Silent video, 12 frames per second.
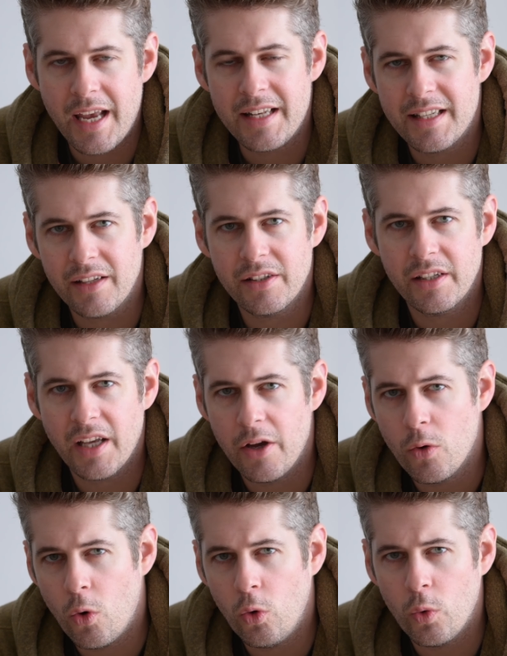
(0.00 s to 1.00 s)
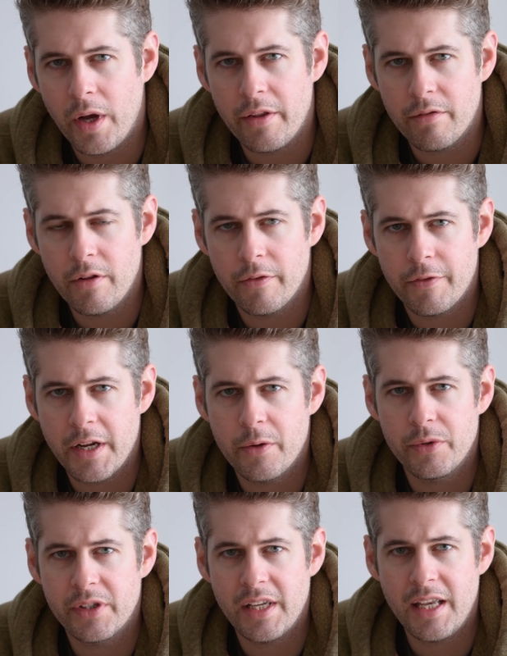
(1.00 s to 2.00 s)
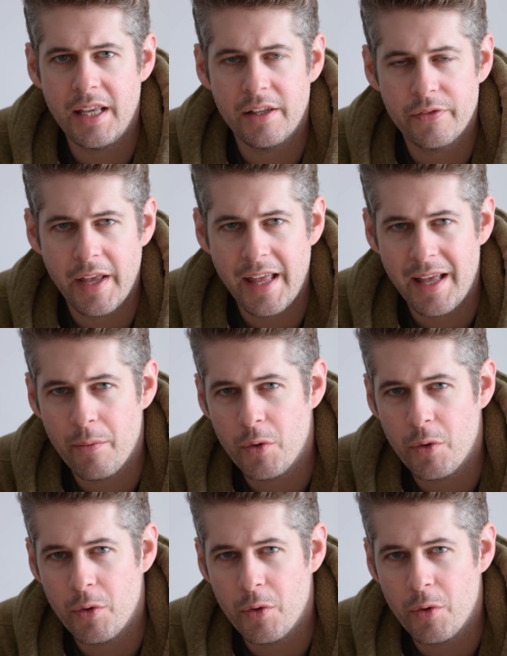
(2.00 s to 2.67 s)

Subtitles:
It doesn't go all the way through the frequency sphere.